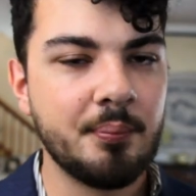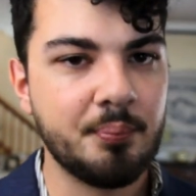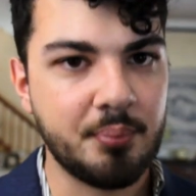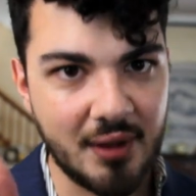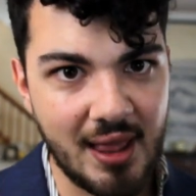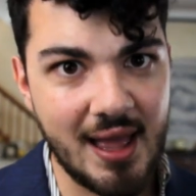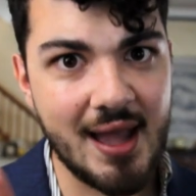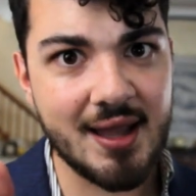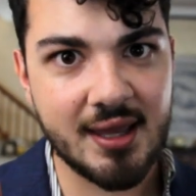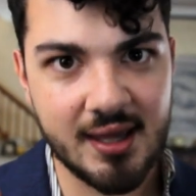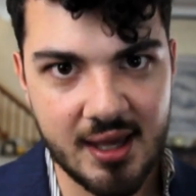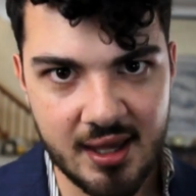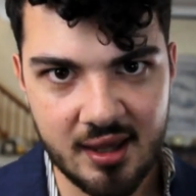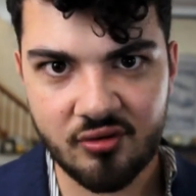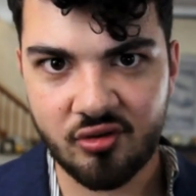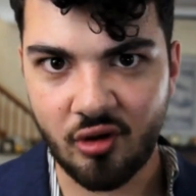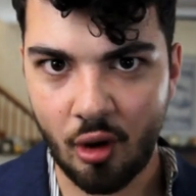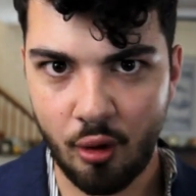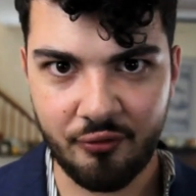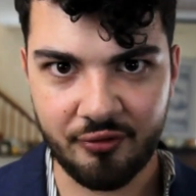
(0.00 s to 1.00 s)
Black
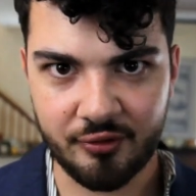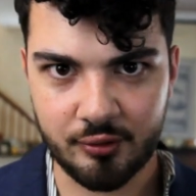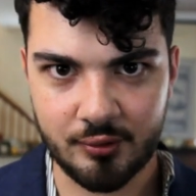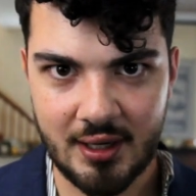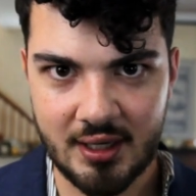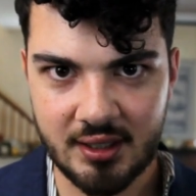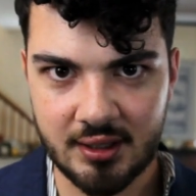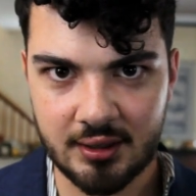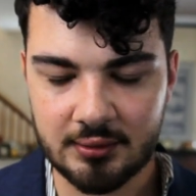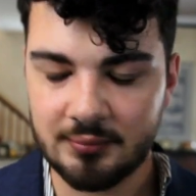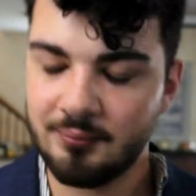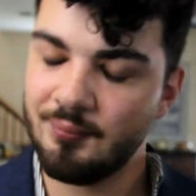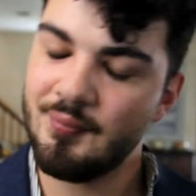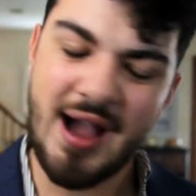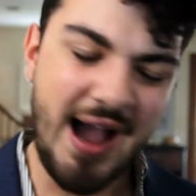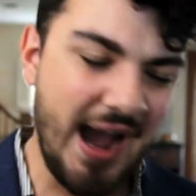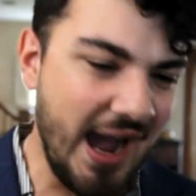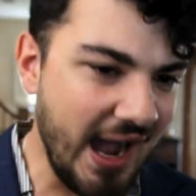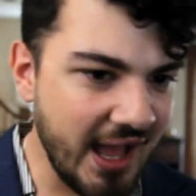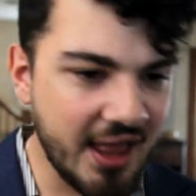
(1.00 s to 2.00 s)
is overrated,
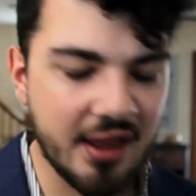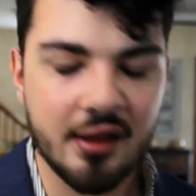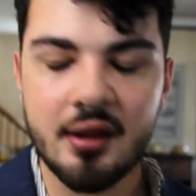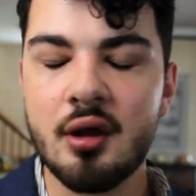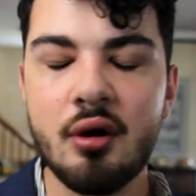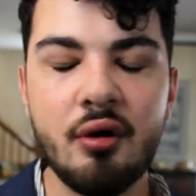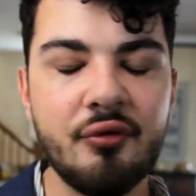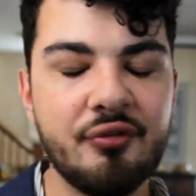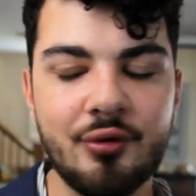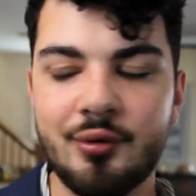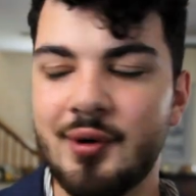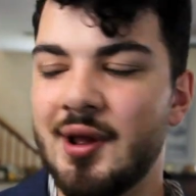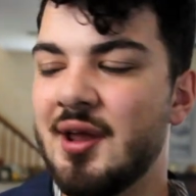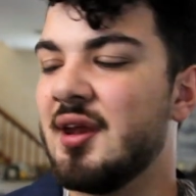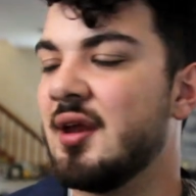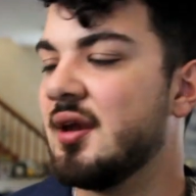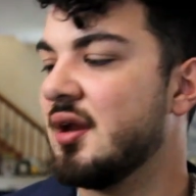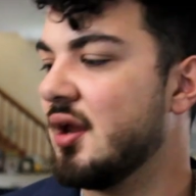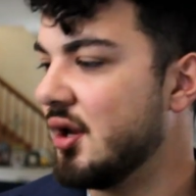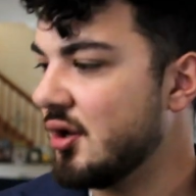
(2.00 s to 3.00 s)
highly
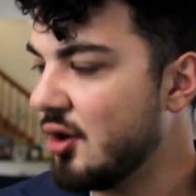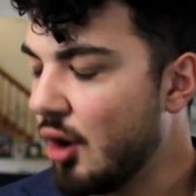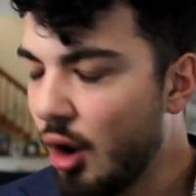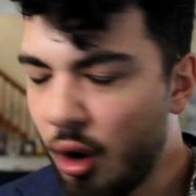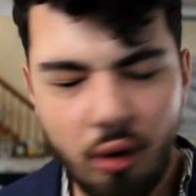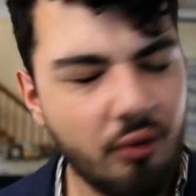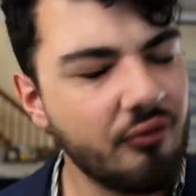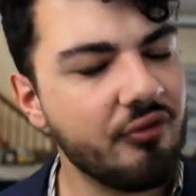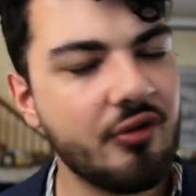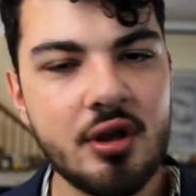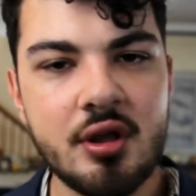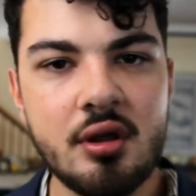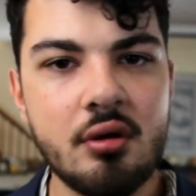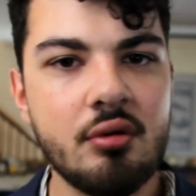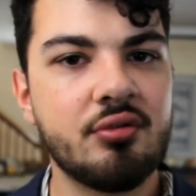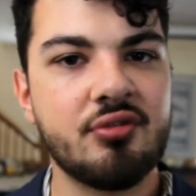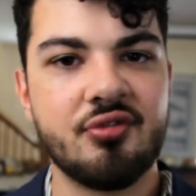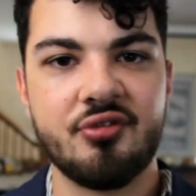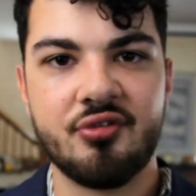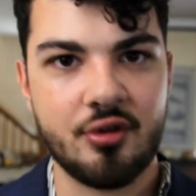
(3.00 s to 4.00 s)
overrated and
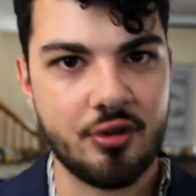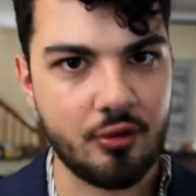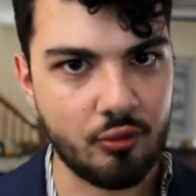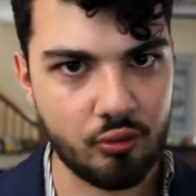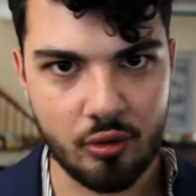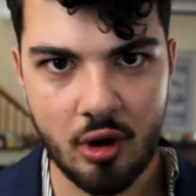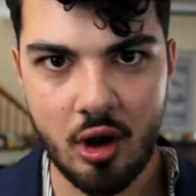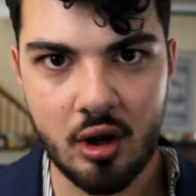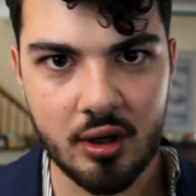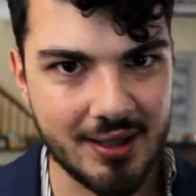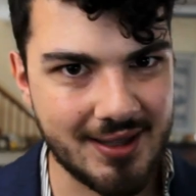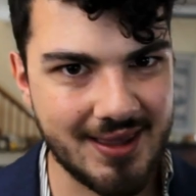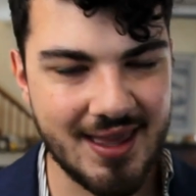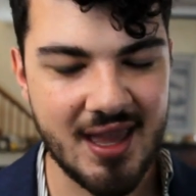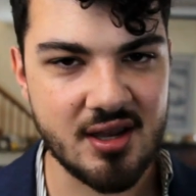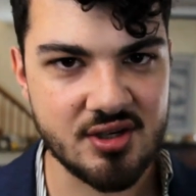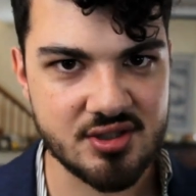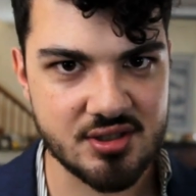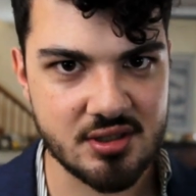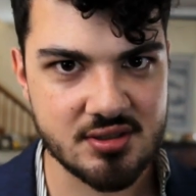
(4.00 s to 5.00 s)
overused for the wrong
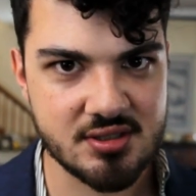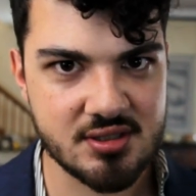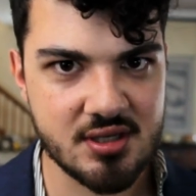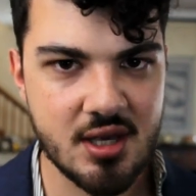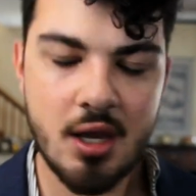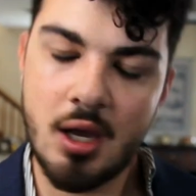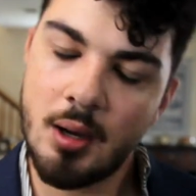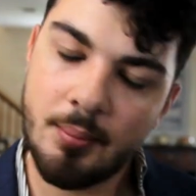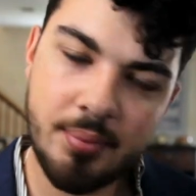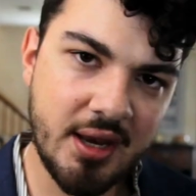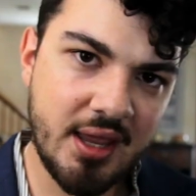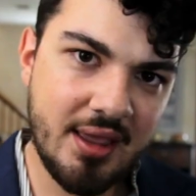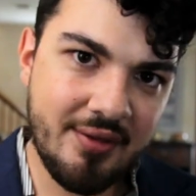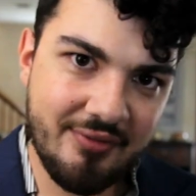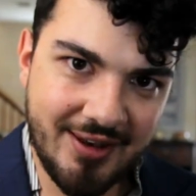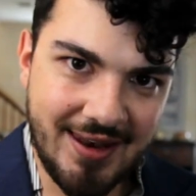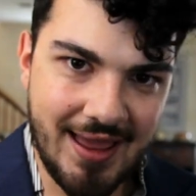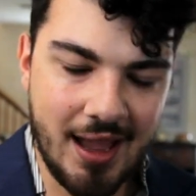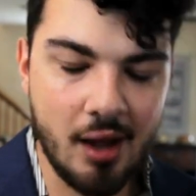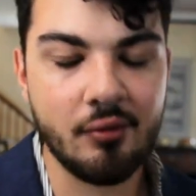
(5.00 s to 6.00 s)
occasions. But
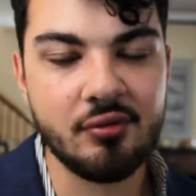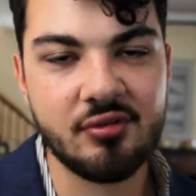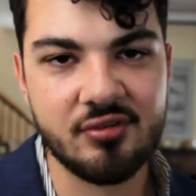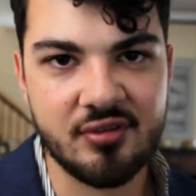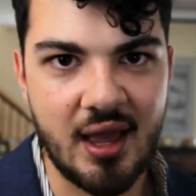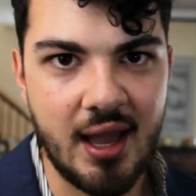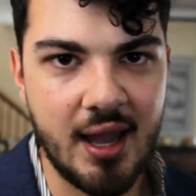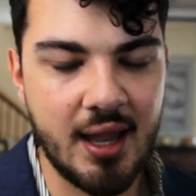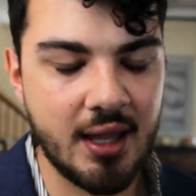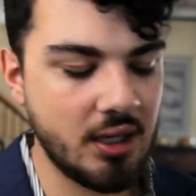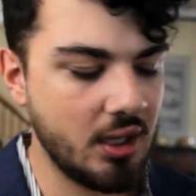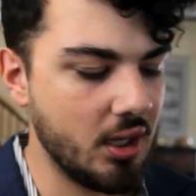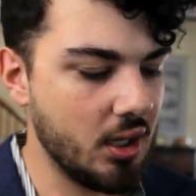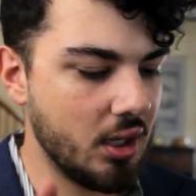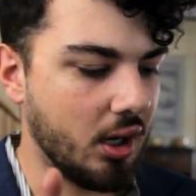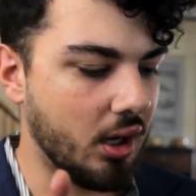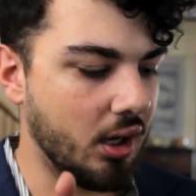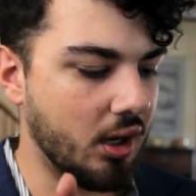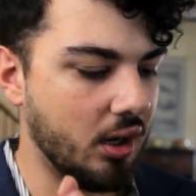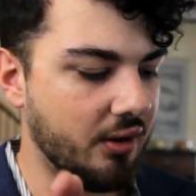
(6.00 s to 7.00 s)
even outside
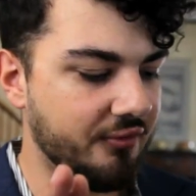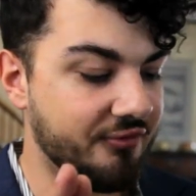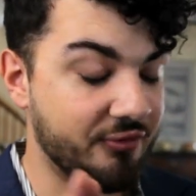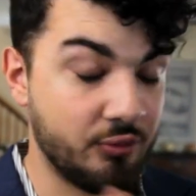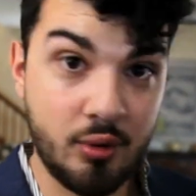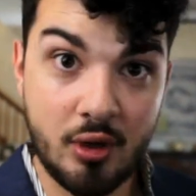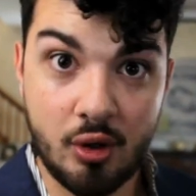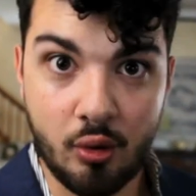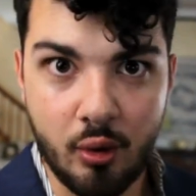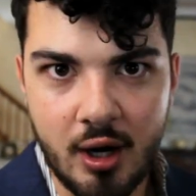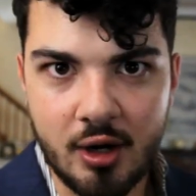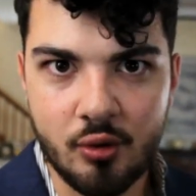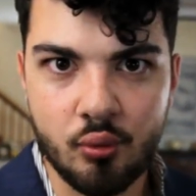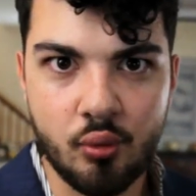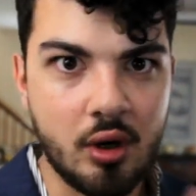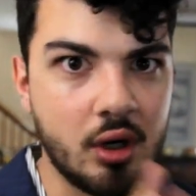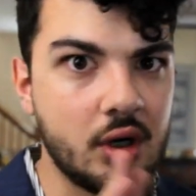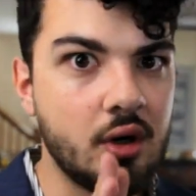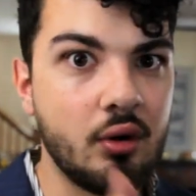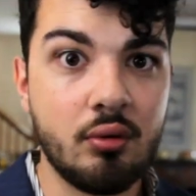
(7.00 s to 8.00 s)
of required
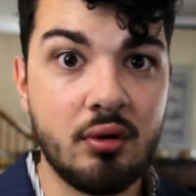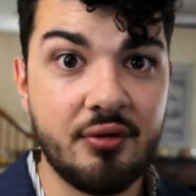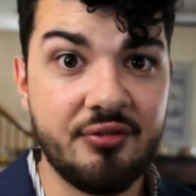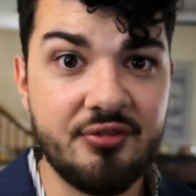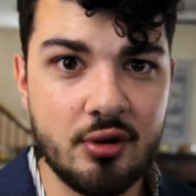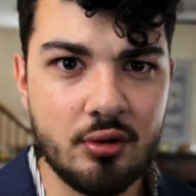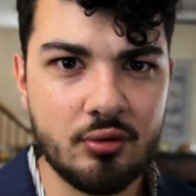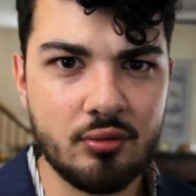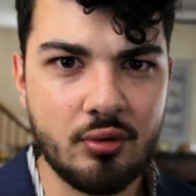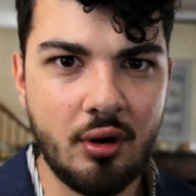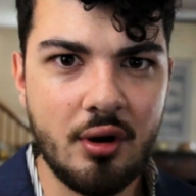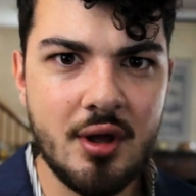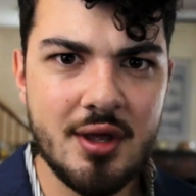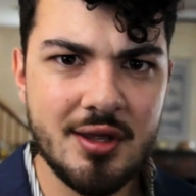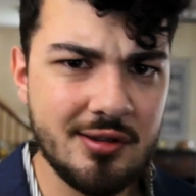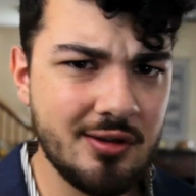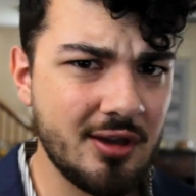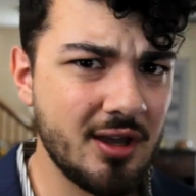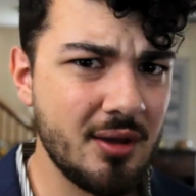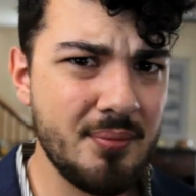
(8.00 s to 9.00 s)
work or funeral,
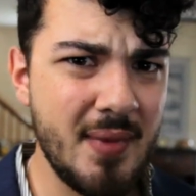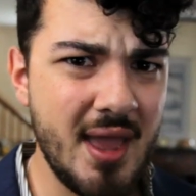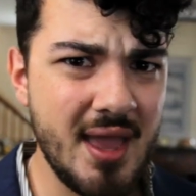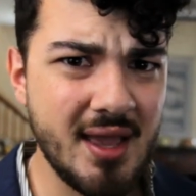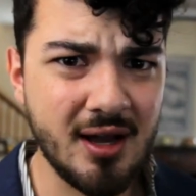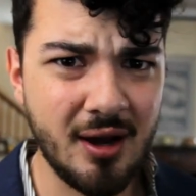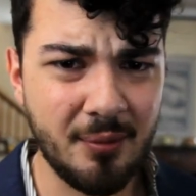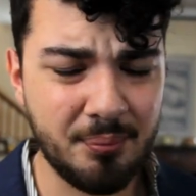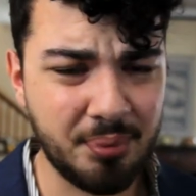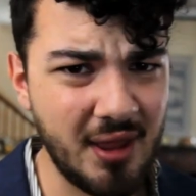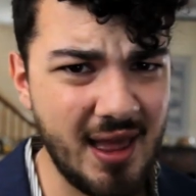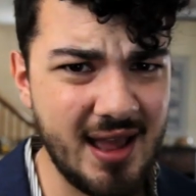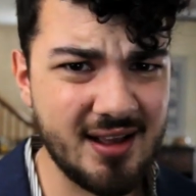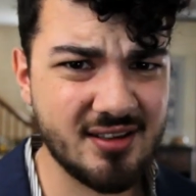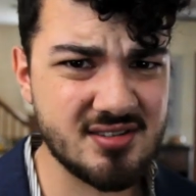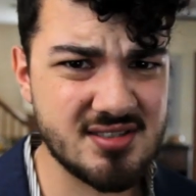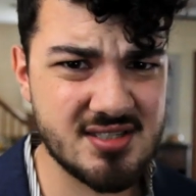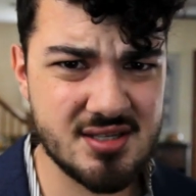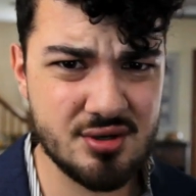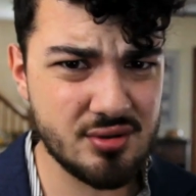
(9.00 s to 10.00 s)
you can make a
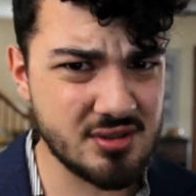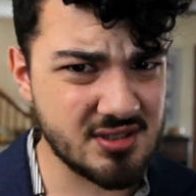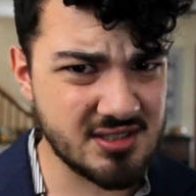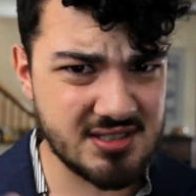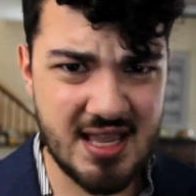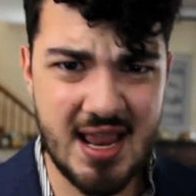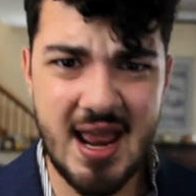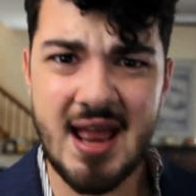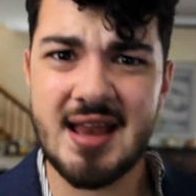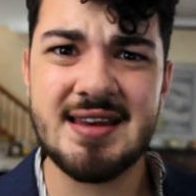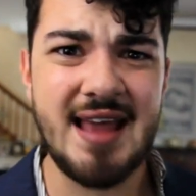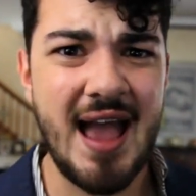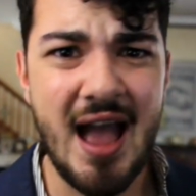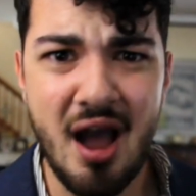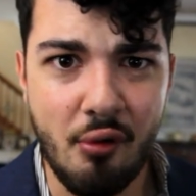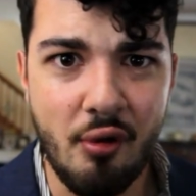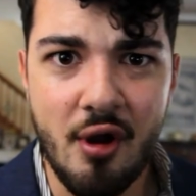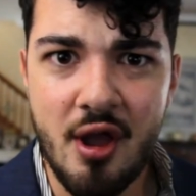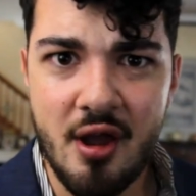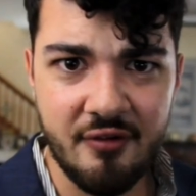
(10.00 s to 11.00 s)
black suit stand
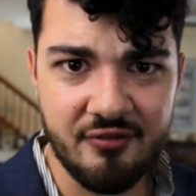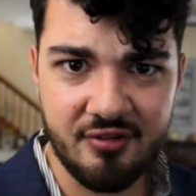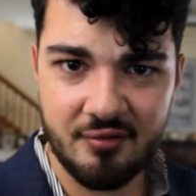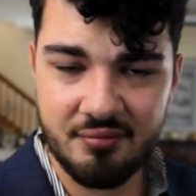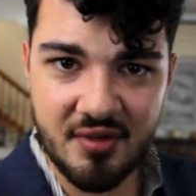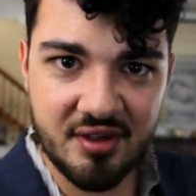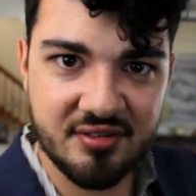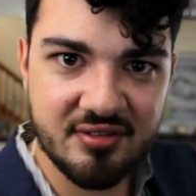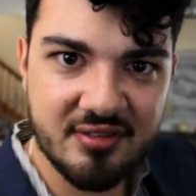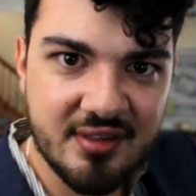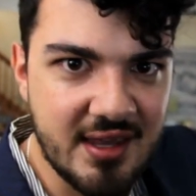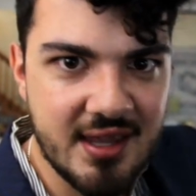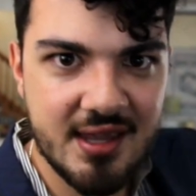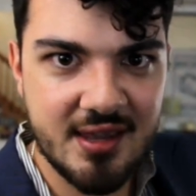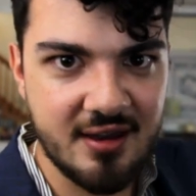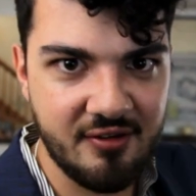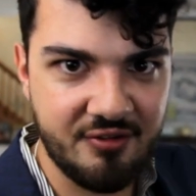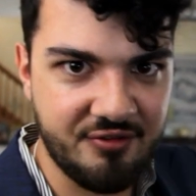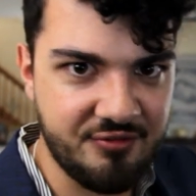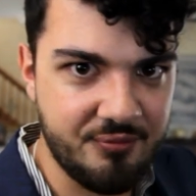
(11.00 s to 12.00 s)
out from the
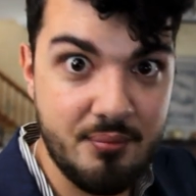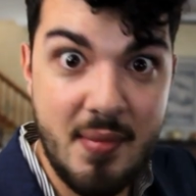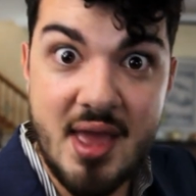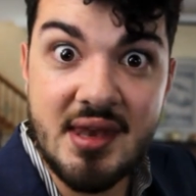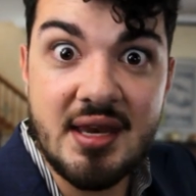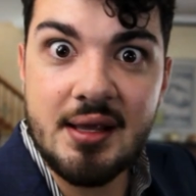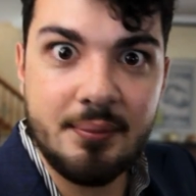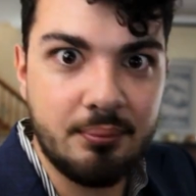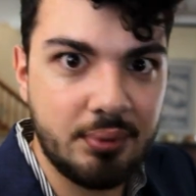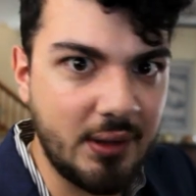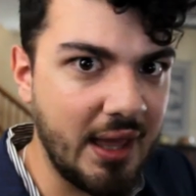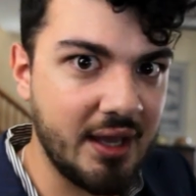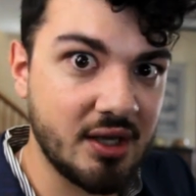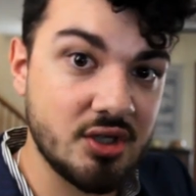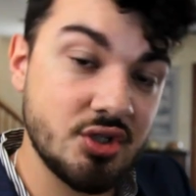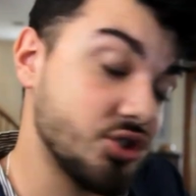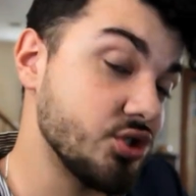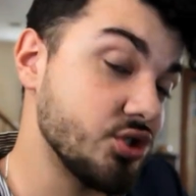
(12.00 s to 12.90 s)
sea of many black